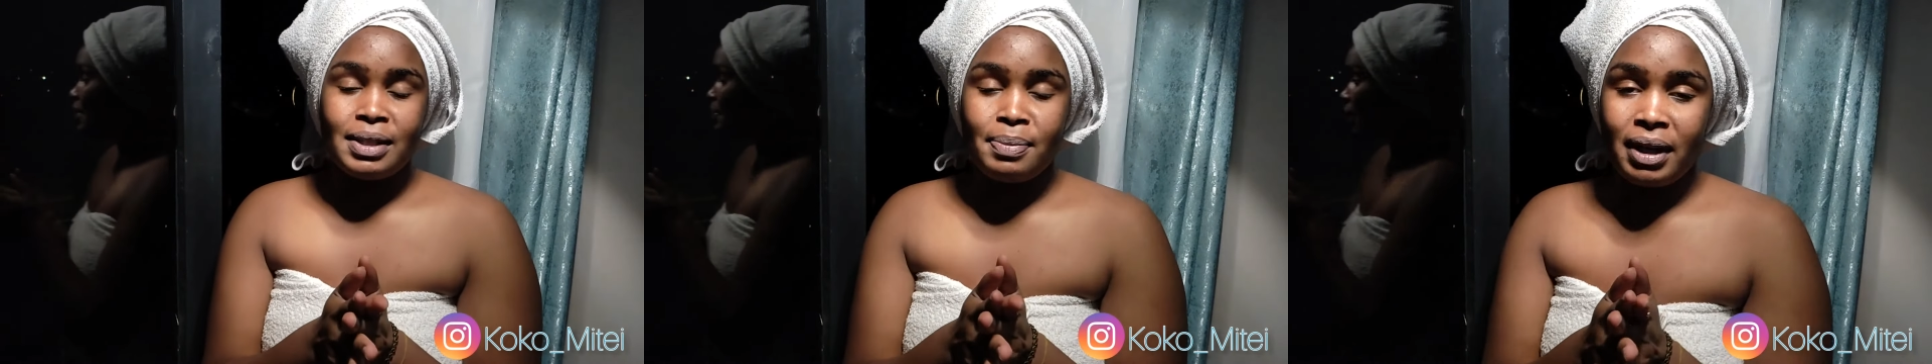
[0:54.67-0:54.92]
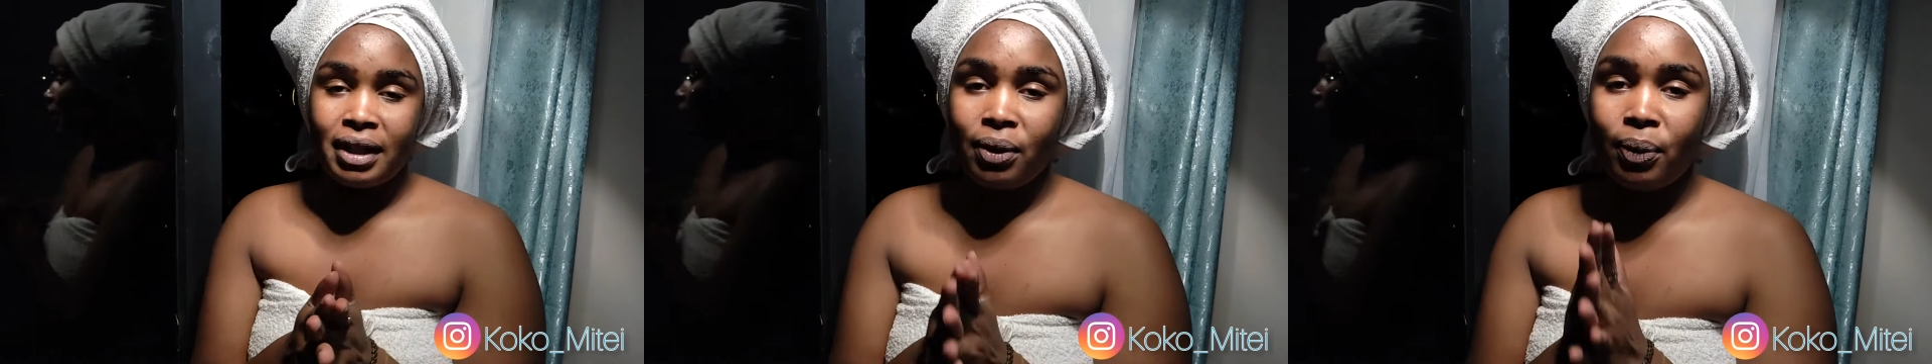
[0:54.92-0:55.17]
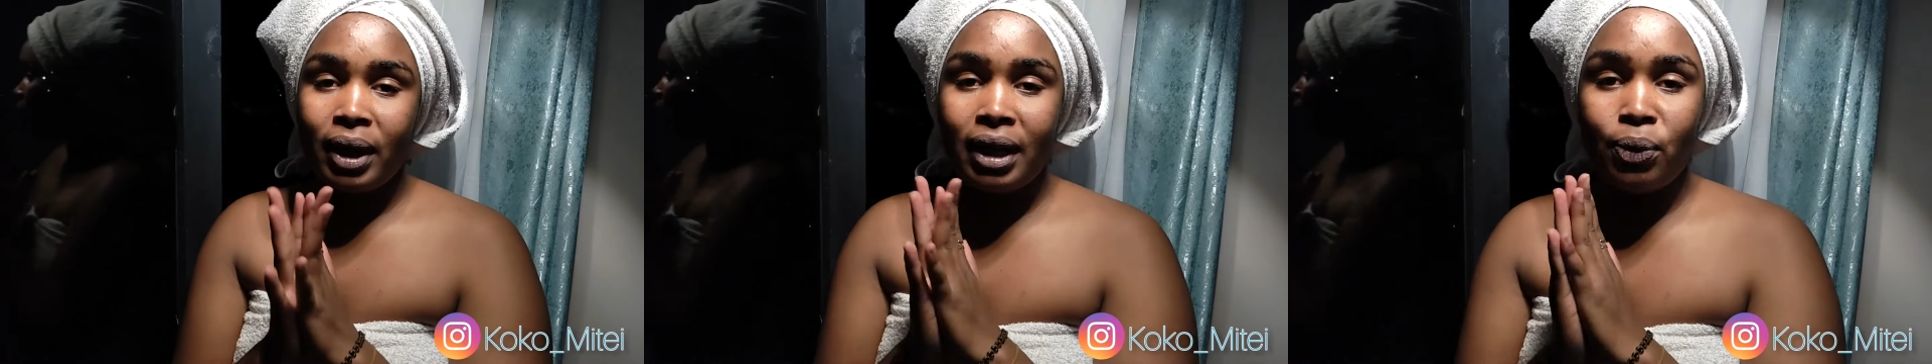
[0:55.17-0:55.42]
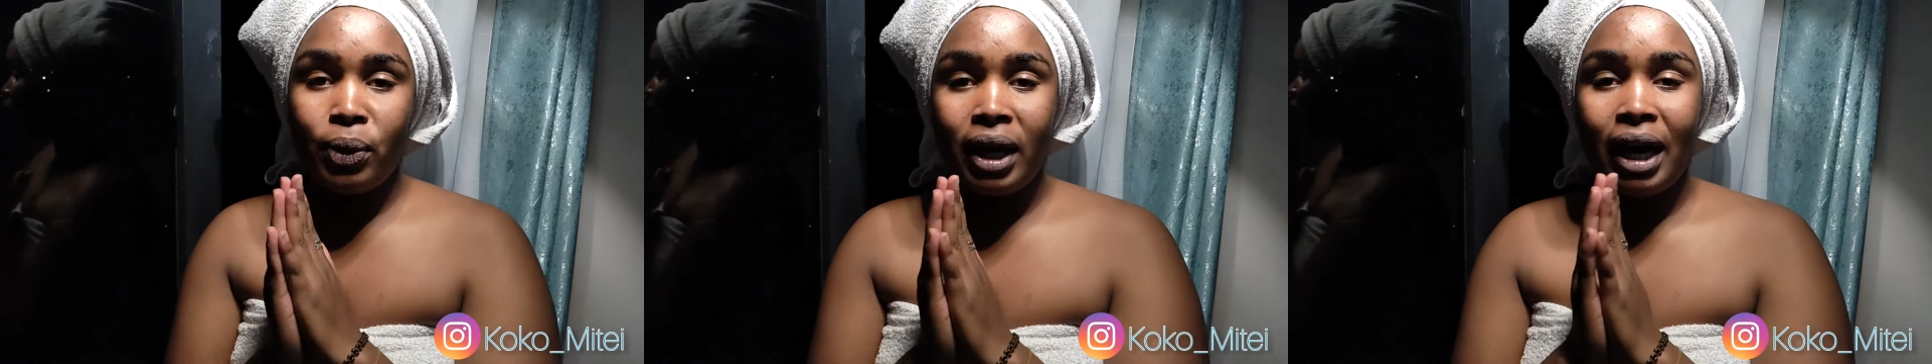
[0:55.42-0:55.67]
by the way,
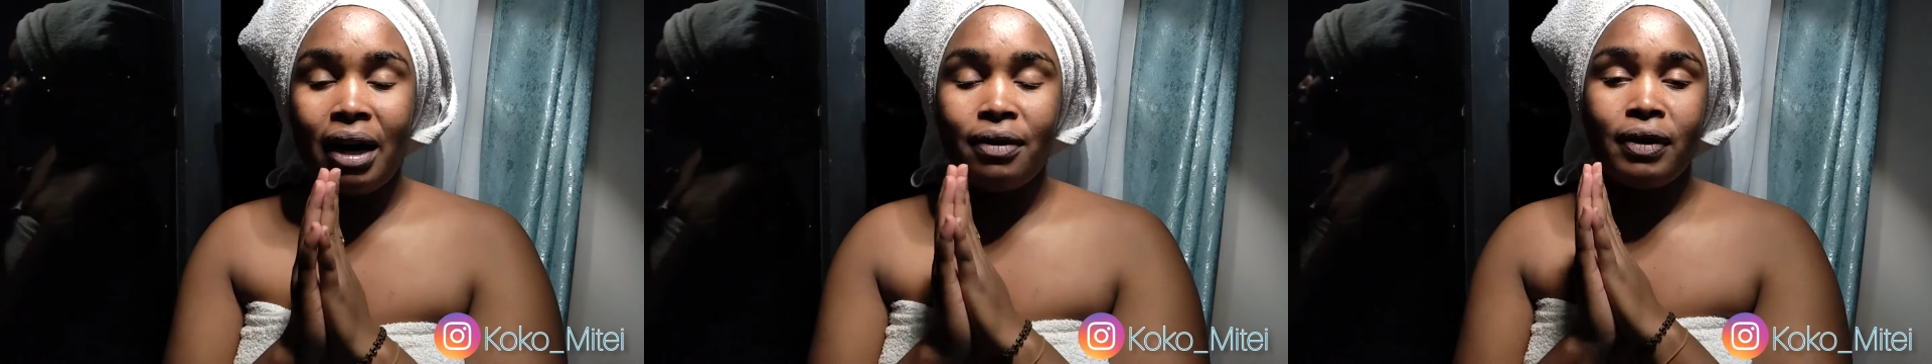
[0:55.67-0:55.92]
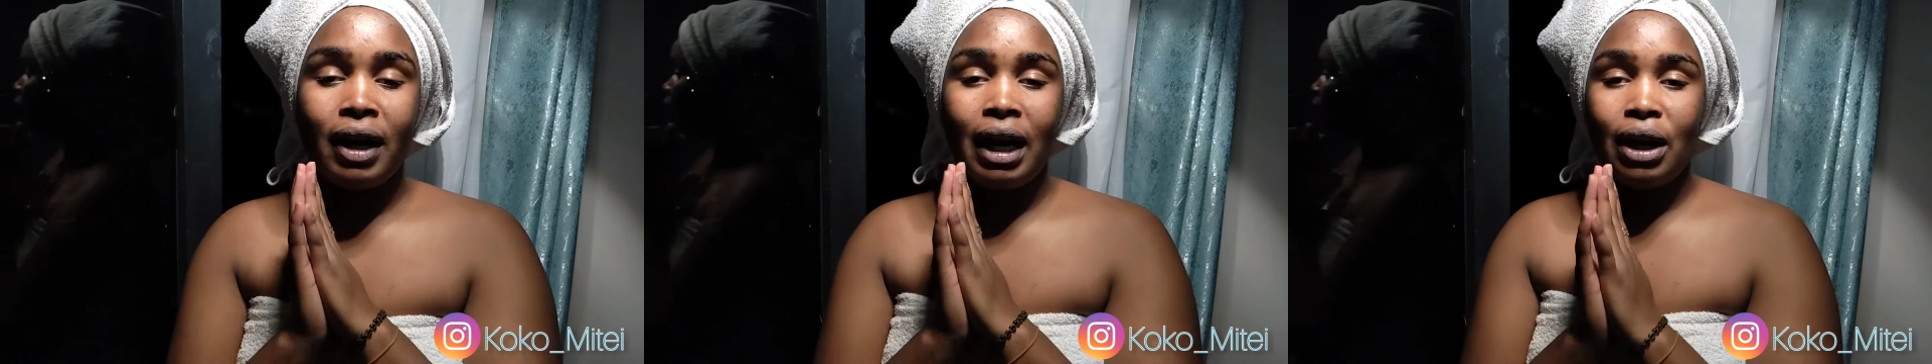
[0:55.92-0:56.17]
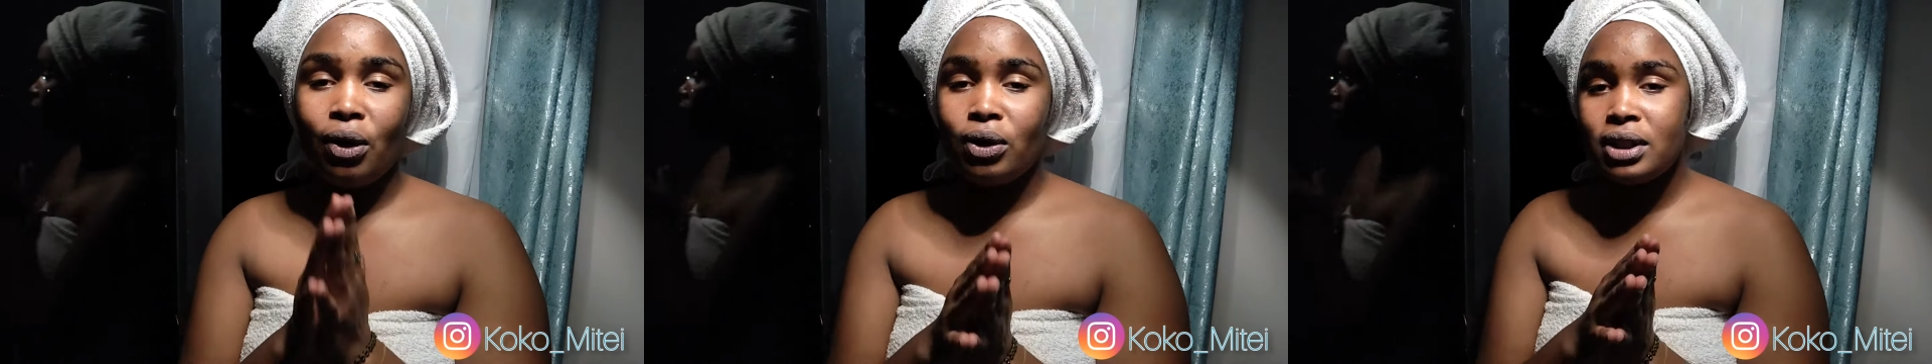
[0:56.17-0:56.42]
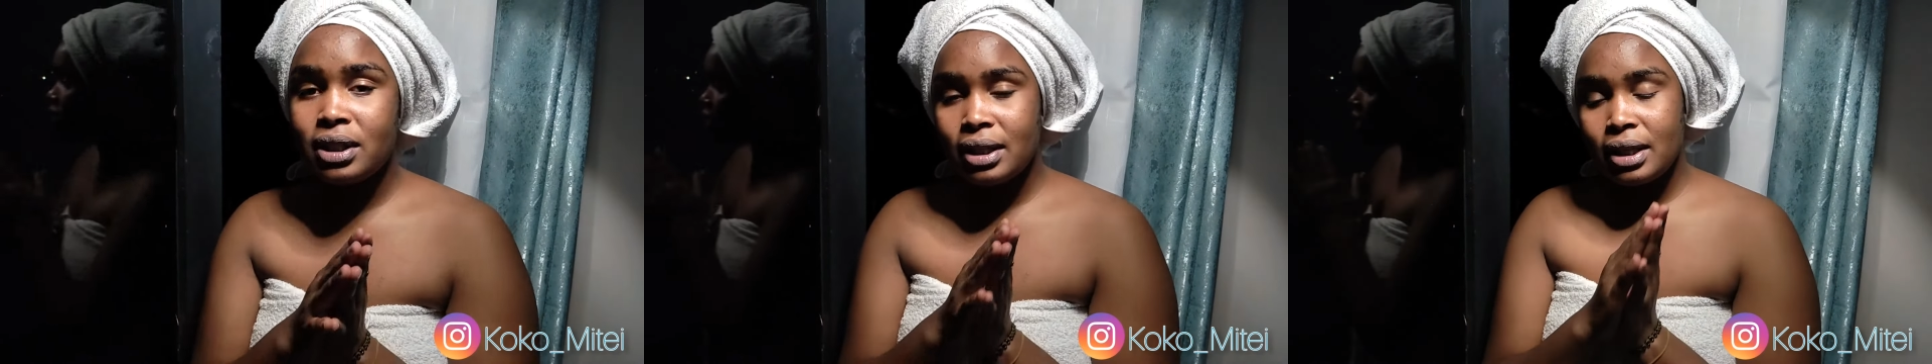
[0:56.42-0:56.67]
we have a
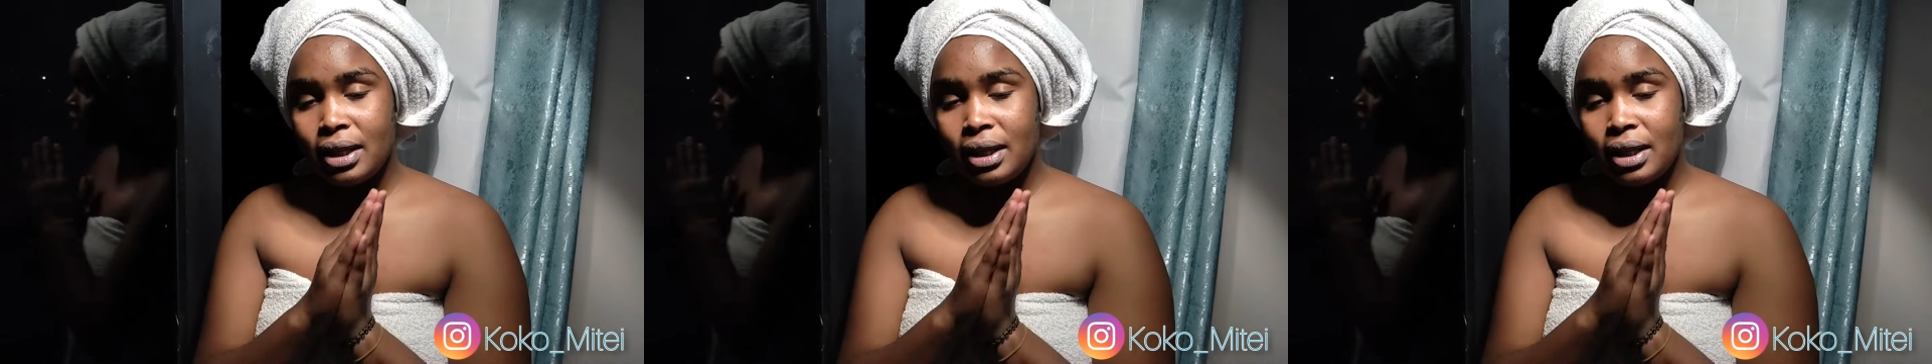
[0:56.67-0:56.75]
lot